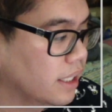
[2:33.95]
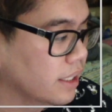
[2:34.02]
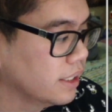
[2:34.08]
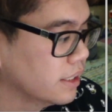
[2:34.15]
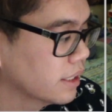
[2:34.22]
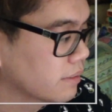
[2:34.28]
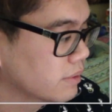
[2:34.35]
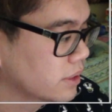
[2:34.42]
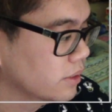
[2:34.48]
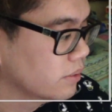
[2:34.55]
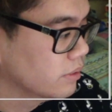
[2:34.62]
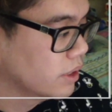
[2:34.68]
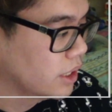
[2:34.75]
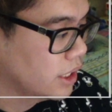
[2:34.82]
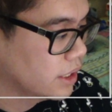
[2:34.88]
anytime
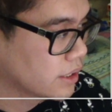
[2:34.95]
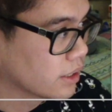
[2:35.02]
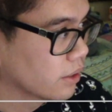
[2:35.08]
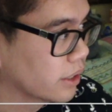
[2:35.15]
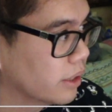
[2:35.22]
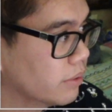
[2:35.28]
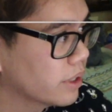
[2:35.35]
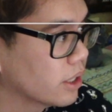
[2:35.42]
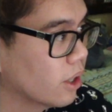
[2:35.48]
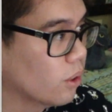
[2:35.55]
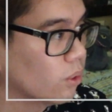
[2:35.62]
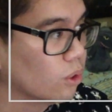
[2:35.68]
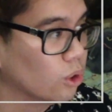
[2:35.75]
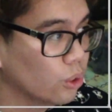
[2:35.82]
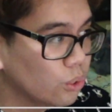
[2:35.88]
soon. So here we go.
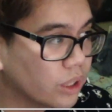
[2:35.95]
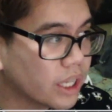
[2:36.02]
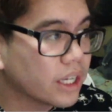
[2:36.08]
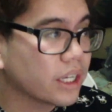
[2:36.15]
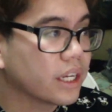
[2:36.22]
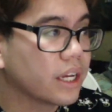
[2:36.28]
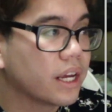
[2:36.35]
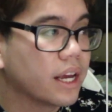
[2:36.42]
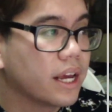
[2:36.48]
LOONA,